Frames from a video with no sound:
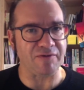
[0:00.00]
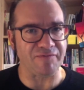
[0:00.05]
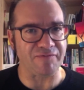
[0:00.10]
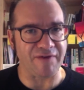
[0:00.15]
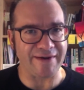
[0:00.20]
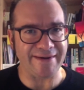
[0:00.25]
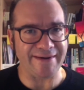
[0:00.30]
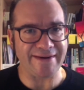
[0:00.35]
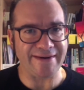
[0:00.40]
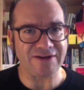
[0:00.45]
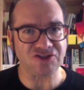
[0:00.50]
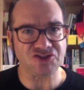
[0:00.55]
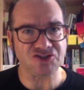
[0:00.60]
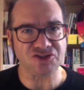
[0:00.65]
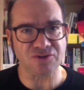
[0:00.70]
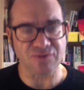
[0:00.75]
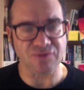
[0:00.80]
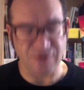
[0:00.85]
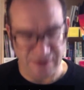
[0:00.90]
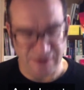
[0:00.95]

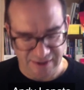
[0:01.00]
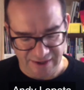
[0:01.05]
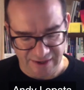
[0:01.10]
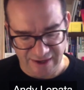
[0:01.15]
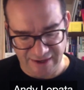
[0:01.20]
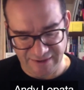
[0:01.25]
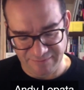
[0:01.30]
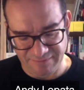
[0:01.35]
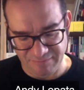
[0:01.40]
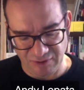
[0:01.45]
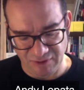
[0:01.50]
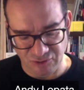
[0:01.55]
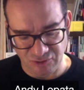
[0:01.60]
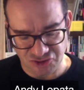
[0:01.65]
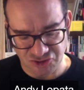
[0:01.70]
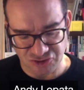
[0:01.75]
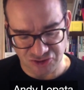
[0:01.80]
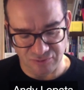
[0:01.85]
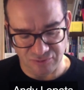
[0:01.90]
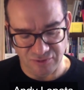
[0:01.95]
financial and
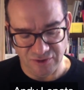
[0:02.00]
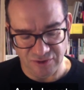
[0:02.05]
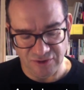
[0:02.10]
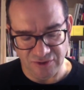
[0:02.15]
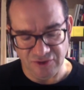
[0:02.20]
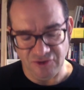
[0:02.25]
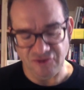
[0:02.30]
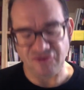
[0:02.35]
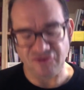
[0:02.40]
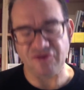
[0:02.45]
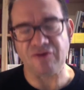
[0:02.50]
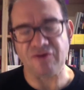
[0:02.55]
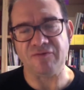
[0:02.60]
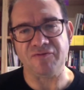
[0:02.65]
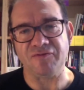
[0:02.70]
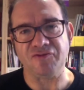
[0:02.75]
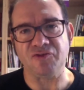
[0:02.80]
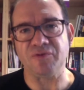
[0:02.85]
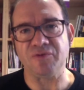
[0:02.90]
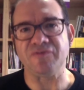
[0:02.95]
emotional, to
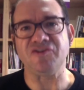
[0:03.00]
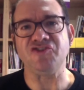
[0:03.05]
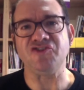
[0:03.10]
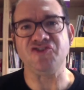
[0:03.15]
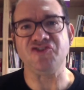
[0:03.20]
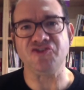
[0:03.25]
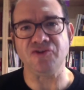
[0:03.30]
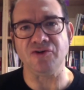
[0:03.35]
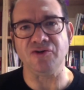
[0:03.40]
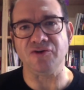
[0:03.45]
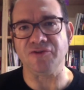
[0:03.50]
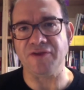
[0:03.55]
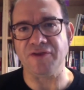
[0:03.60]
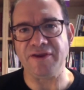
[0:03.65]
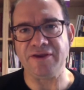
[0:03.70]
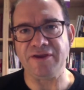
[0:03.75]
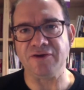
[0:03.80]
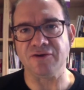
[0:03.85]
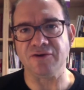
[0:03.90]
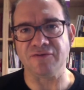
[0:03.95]
have ensured that
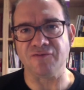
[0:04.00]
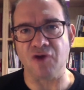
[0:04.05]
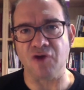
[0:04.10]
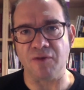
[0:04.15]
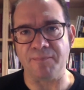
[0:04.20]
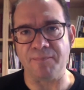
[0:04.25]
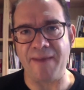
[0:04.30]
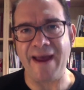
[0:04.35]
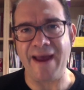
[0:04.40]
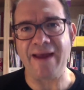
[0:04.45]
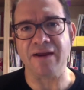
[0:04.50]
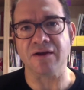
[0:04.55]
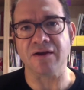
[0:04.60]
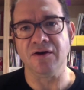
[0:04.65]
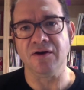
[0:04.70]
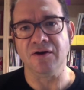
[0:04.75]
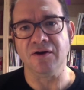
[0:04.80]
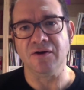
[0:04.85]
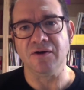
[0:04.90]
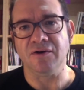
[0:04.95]
he could have got back
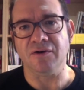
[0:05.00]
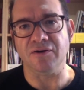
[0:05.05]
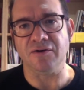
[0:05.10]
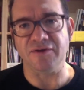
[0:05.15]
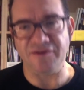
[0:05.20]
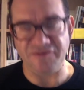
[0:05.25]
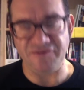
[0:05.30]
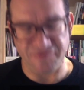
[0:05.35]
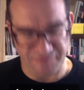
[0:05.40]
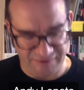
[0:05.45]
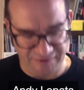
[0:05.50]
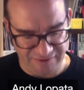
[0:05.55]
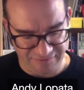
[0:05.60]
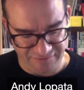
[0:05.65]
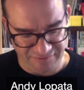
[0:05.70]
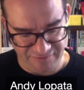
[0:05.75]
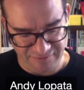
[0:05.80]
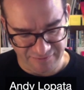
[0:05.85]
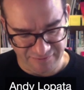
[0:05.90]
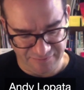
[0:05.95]
on his
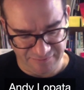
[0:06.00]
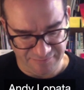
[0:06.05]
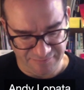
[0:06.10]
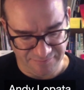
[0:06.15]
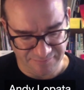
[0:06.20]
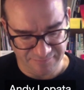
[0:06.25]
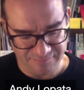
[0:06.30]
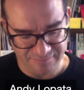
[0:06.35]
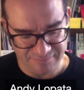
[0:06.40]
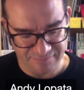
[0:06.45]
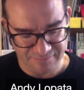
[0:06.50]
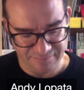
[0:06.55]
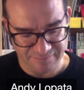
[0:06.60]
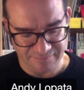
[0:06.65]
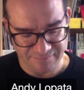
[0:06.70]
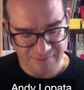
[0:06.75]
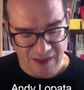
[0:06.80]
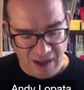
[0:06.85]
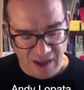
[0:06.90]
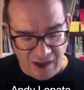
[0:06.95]
feet.
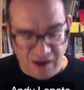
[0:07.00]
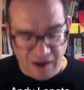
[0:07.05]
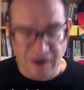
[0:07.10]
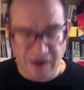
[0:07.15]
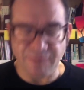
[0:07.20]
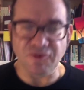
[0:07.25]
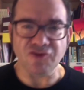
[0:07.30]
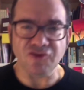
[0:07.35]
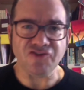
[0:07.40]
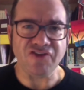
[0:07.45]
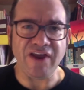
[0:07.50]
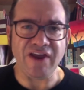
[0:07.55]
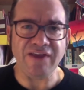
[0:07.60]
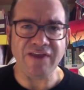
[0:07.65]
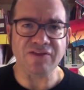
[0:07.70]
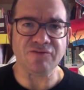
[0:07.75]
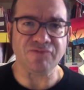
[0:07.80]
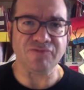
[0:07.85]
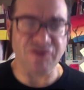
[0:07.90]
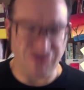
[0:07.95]
I'm not saying
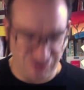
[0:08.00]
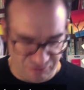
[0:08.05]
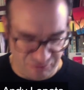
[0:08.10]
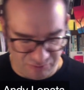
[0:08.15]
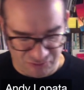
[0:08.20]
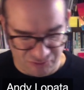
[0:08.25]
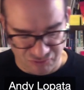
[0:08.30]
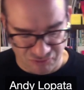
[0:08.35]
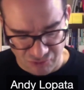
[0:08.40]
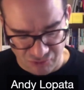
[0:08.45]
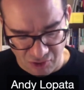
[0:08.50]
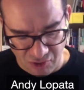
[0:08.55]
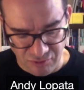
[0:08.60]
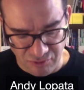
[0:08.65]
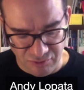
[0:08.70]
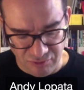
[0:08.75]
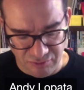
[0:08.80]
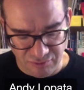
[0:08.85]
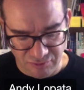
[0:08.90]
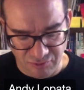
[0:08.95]
that Richard was
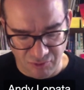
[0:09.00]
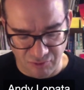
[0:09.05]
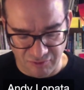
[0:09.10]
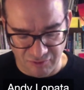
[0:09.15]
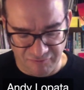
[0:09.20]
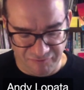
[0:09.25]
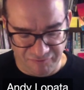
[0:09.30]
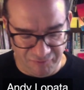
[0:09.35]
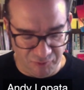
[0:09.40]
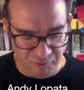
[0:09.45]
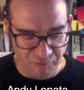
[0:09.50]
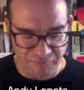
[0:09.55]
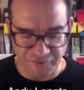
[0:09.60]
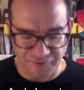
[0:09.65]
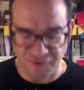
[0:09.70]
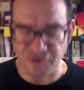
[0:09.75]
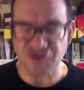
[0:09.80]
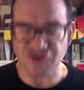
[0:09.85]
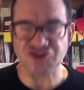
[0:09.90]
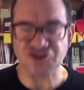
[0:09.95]
wrong or at fault for
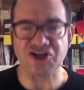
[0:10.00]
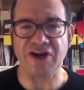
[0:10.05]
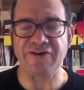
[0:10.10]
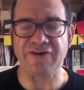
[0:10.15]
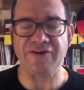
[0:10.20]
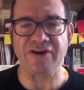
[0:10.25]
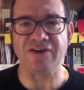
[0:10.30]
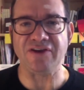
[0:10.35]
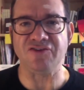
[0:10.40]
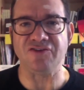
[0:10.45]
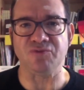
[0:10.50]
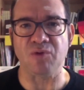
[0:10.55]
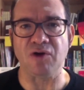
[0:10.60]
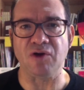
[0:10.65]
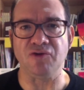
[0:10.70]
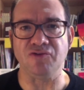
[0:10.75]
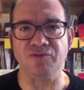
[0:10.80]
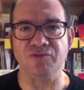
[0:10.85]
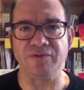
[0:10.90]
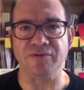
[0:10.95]
not sharing his
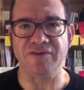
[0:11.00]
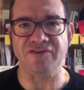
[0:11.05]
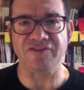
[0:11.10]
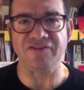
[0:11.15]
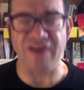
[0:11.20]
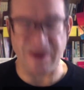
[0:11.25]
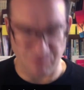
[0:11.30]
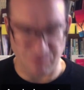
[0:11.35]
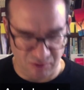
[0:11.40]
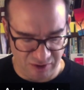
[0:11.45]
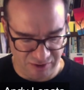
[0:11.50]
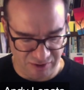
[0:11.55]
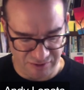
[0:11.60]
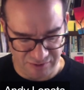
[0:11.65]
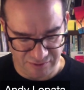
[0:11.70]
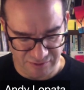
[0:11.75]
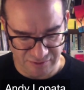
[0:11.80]
woes with his network.